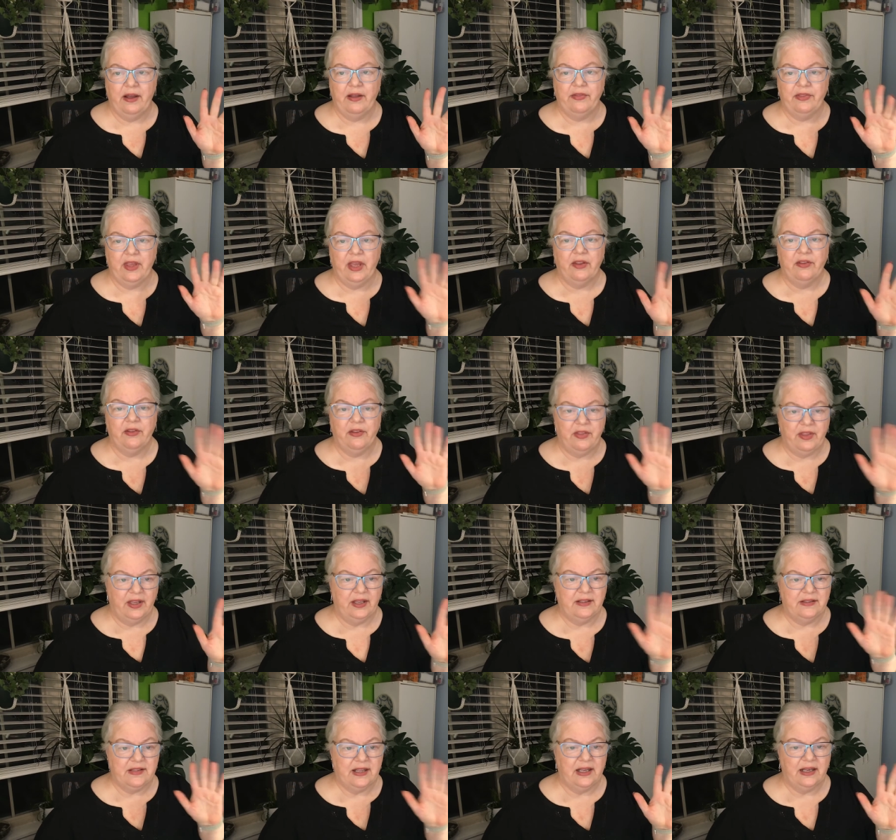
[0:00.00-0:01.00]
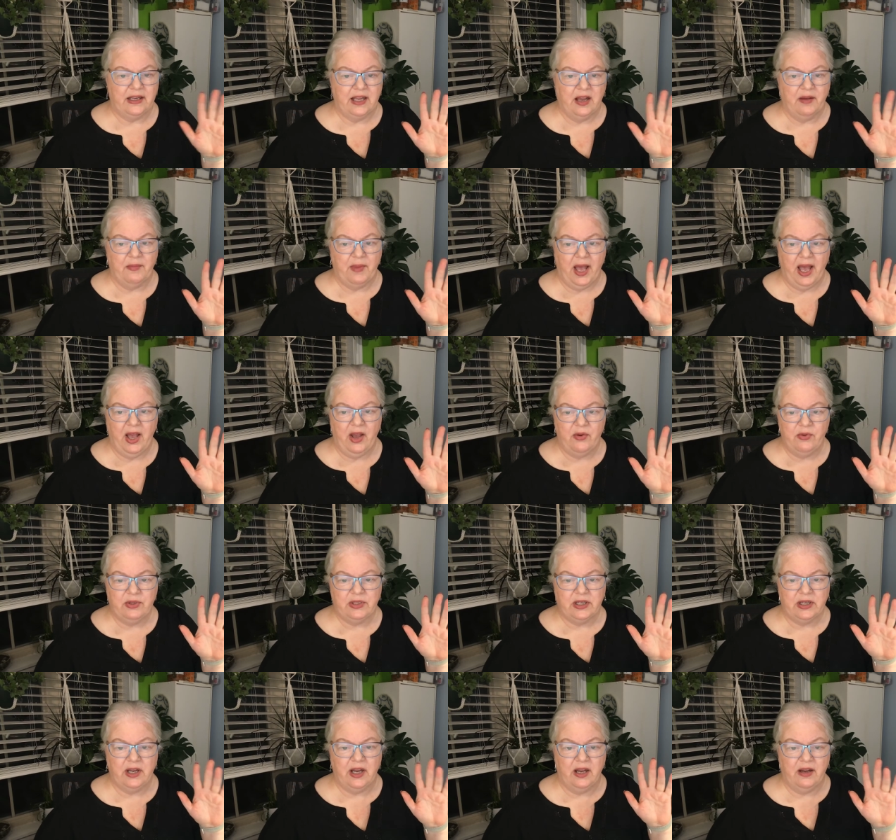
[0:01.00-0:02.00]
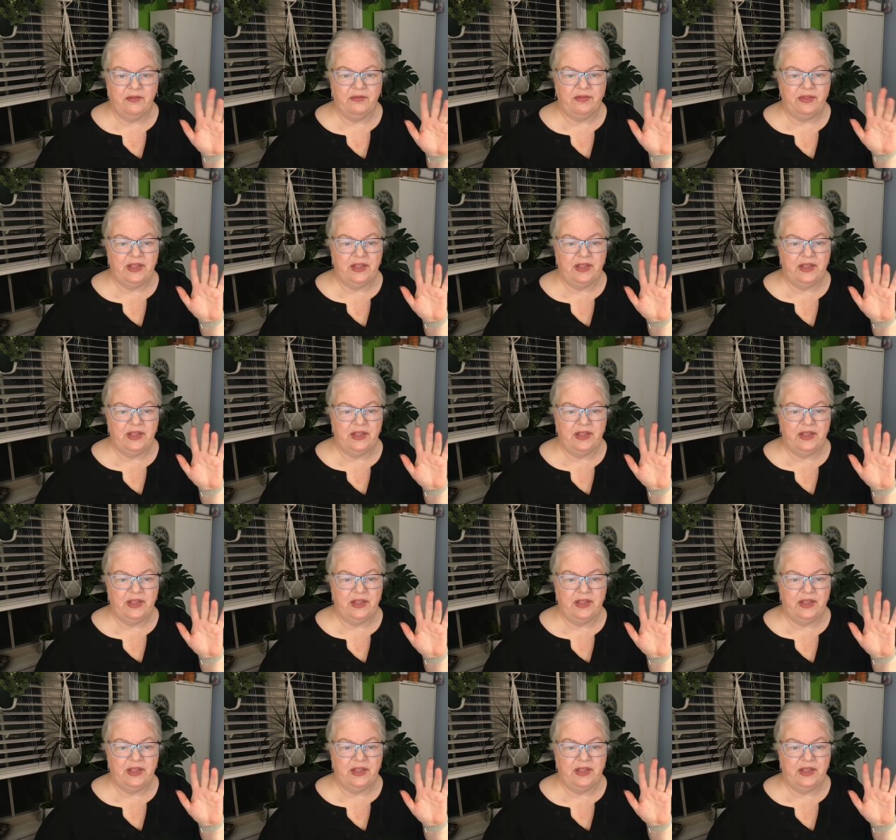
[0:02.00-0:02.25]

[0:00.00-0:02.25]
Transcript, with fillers: the other things that come out of